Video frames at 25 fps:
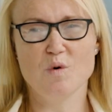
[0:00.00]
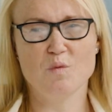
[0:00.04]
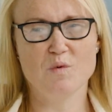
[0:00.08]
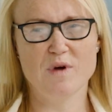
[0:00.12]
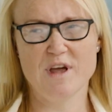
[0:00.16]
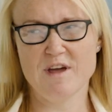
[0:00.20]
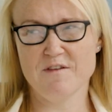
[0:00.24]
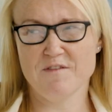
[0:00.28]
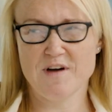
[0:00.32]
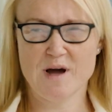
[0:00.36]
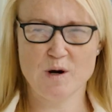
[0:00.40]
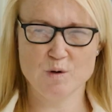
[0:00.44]

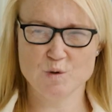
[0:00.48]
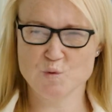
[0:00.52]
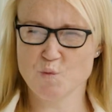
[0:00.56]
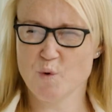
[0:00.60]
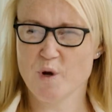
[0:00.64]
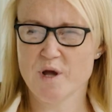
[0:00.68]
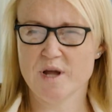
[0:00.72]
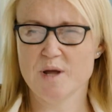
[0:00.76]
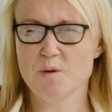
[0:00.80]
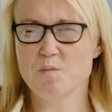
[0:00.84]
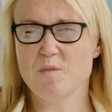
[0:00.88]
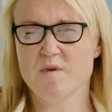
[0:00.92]
If I was
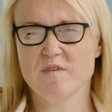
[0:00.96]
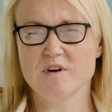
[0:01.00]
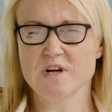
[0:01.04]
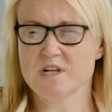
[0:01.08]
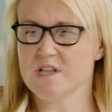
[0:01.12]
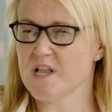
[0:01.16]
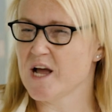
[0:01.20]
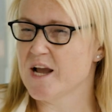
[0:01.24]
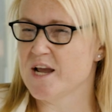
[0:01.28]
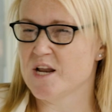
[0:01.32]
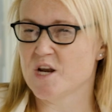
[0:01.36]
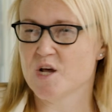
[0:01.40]
working with a
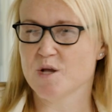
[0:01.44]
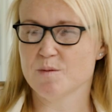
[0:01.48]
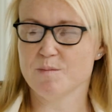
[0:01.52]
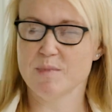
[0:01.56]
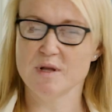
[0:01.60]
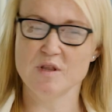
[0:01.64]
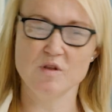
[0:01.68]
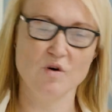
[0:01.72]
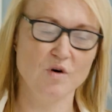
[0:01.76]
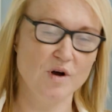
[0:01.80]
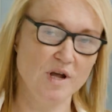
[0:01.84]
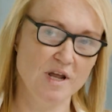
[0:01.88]
client, I'd be
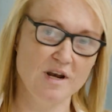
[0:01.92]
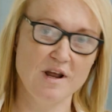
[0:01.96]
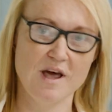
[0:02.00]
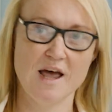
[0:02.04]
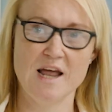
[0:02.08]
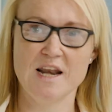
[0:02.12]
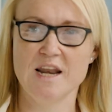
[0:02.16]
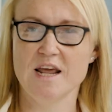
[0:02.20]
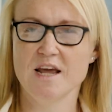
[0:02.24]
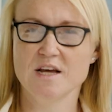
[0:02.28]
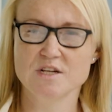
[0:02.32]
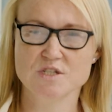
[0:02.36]
looking at
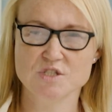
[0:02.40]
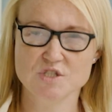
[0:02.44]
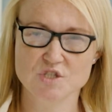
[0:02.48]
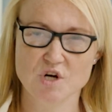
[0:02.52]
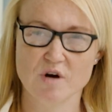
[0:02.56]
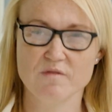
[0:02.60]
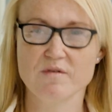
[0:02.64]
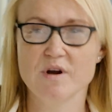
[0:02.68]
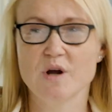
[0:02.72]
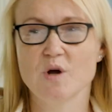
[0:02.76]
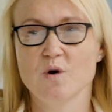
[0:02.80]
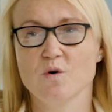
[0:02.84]
any
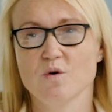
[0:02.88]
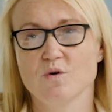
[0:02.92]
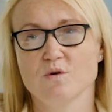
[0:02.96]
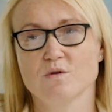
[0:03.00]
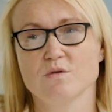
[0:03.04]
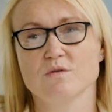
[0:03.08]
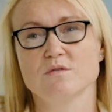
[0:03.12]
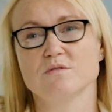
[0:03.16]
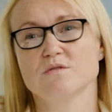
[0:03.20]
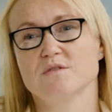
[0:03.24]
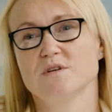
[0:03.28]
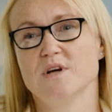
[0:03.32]

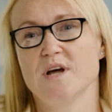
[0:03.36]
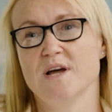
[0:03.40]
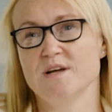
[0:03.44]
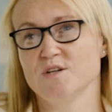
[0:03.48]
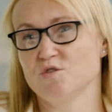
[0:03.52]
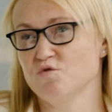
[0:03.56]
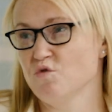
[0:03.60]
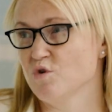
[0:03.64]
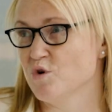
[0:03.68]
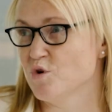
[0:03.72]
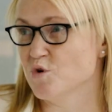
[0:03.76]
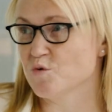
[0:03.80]
historical
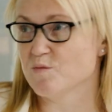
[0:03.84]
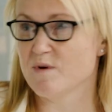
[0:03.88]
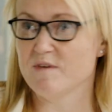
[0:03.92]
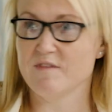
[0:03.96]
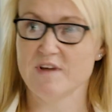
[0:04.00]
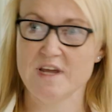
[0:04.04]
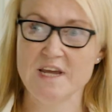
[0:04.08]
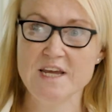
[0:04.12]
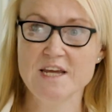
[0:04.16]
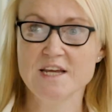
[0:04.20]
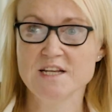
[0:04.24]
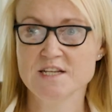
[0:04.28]
struggles with
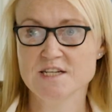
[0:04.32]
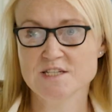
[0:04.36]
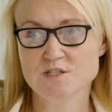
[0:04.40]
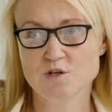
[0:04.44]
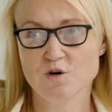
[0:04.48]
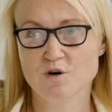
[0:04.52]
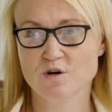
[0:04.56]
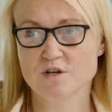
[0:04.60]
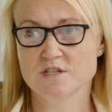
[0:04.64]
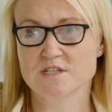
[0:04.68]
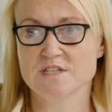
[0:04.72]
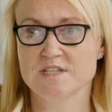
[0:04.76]
eating
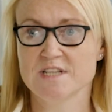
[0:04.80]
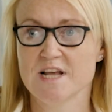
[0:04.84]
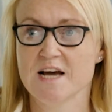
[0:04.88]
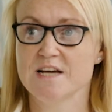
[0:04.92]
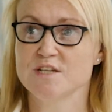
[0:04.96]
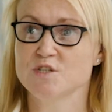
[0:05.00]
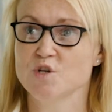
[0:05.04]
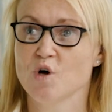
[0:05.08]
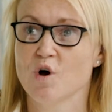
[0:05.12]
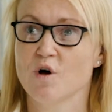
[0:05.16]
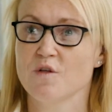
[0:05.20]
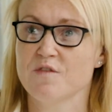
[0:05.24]
disorders and that
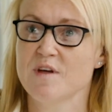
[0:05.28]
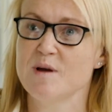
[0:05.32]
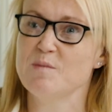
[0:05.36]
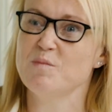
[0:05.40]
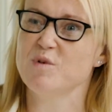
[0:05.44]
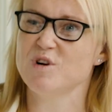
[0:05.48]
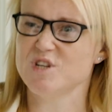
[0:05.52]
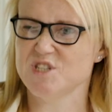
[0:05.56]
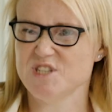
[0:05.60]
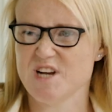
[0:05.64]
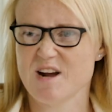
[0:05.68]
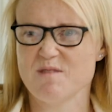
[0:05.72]
sort of thing.
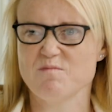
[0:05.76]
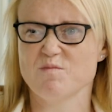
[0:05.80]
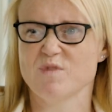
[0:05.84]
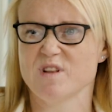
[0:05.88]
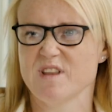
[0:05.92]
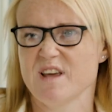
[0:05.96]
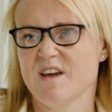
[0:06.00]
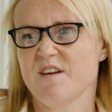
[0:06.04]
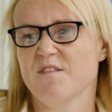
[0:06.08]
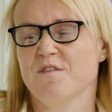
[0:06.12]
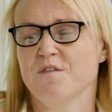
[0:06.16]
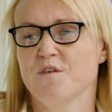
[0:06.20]
But
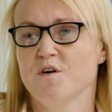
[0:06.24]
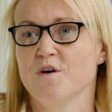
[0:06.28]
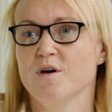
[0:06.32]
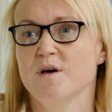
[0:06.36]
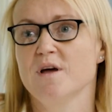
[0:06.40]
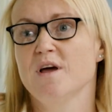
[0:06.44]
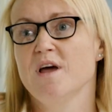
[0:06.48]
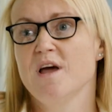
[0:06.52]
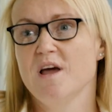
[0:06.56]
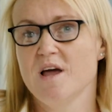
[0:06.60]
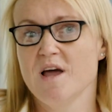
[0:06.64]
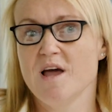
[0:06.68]
generally for
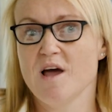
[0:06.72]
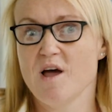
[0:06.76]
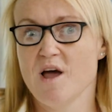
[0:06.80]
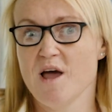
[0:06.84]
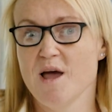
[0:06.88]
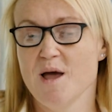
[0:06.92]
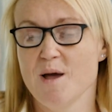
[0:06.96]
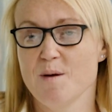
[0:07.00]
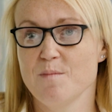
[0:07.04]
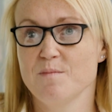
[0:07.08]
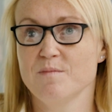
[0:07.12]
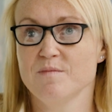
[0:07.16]

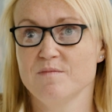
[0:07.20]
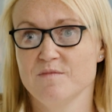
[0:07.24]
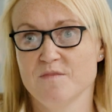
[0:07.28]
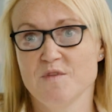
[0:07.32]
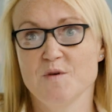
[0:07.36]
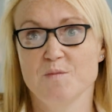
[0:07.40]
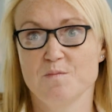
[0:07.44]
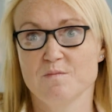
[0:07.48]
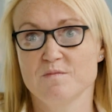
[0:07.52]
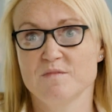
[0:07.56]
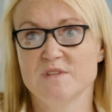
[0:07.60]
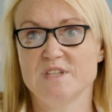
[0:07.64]

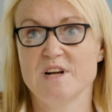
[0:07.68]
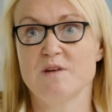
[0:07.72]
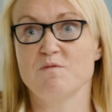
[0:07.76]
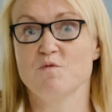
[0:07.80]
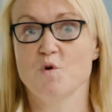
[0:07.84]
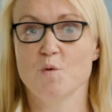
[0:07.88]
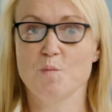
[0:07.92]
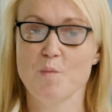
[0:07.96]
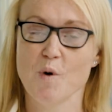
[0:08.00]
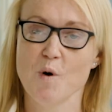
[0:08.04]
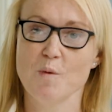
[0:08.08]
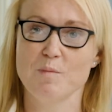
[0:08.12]
the
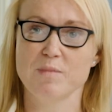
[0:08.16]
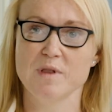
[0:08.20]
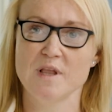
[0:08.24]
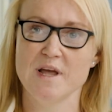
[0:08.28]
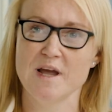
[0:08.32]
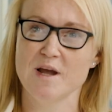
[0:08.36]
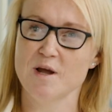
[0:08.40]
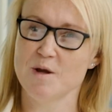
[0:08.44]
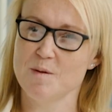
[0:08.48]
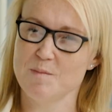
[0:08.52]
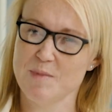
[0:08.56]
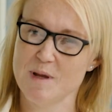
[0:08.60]
general
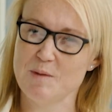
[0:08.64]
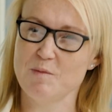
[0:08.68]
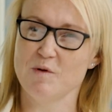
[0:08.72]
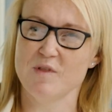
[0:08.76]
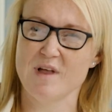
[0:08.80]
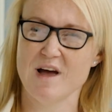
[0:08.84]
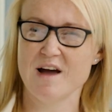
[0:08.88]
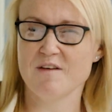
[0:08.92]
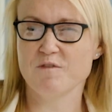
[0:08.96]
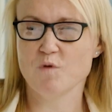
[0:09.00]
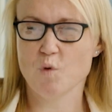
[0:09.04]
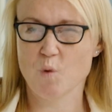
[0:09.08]
public and people that
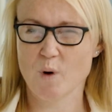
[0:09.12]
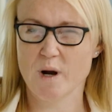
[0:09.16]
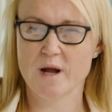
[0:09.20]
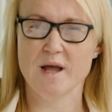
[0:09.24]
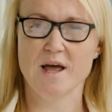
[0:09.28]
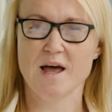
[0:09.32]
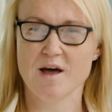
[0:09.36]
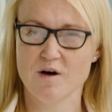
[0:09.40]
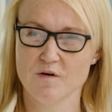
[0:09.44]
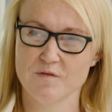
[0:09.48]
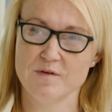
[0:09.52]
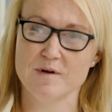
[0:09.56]
have quite a
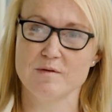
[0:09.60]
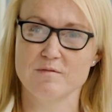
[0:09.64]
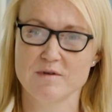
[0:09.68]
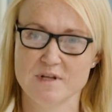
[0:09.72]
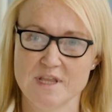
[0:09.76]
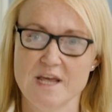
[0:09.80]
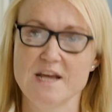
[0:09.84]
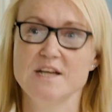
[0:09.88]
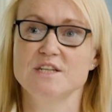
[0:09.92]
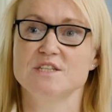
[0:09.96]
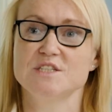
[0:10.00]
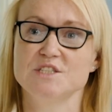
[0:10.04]
healthy
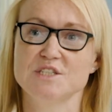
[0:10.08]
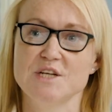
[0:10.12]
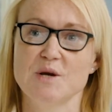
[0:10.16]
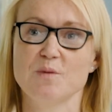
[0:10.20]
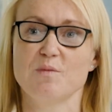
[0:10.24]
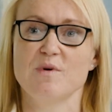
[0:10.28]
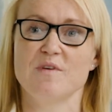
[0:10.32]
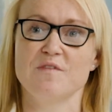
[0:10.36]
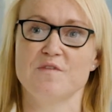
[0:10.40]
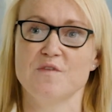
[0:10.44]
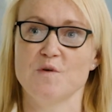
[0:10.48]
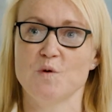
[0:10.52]
relationship
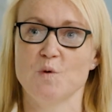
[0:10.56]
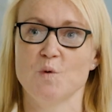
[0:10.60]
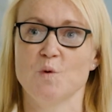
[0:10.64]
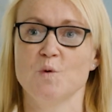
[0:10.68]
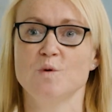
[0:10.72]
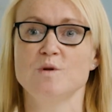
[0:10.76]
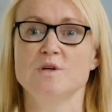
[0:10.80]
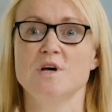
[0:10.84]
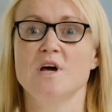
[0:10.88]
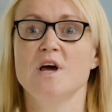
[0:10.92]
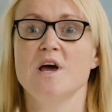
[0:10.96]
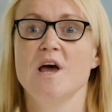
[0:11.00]
with
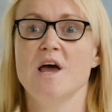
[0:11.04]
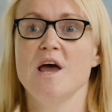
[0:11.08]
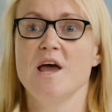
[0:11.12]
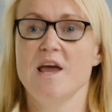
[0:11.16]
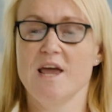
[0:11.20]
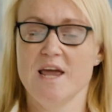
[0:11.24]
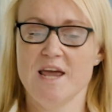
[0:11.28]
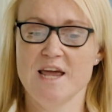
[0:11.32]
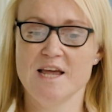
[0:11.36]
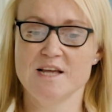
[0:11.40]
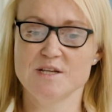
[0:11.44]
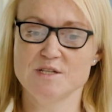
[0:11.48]
food,
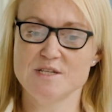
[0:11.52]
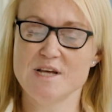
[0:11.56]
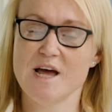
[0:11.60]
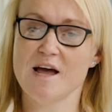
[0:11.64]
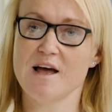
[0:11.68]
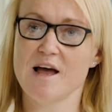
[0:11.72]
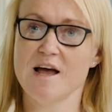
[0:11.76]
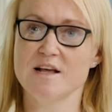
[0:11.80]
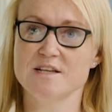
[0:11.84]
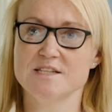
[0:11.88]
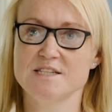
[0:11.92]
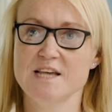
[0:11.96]
it's
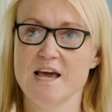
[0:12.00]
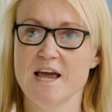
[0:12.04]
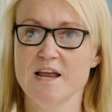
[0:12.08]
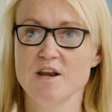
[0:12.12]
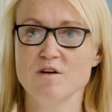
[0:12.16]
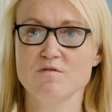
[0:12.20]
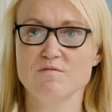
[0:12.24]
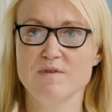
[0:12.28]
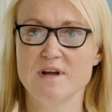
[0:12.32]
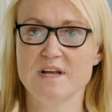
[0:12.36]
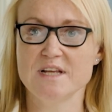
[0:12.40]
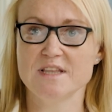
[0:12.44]
setting a
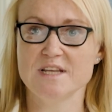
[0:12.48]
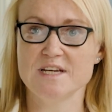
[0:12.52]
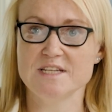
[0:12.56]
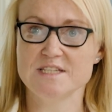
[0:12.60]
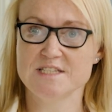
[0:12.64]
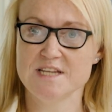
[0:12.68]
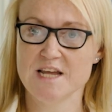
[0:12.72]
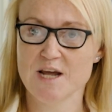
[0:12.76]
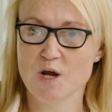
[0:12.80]
realistic